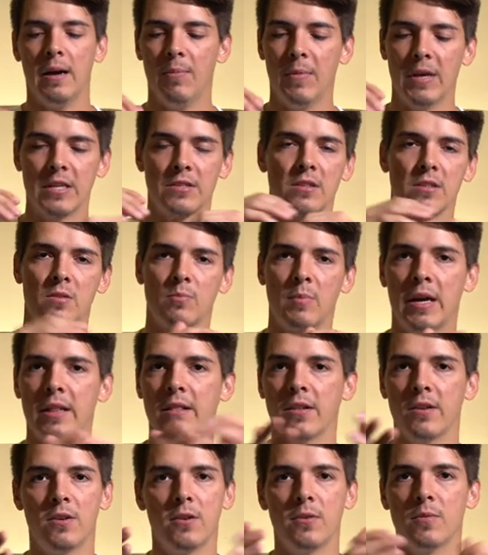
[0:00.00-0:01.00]
That's just my
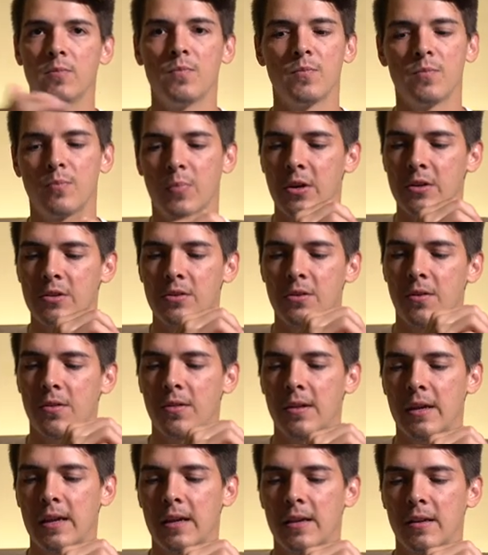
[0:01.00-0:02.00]
little personal
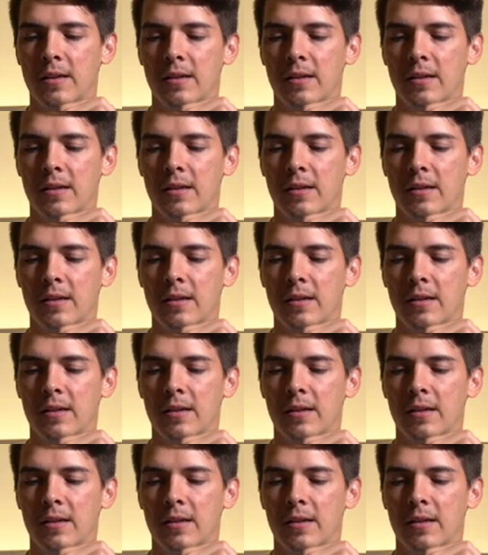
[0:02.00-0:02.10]
thing.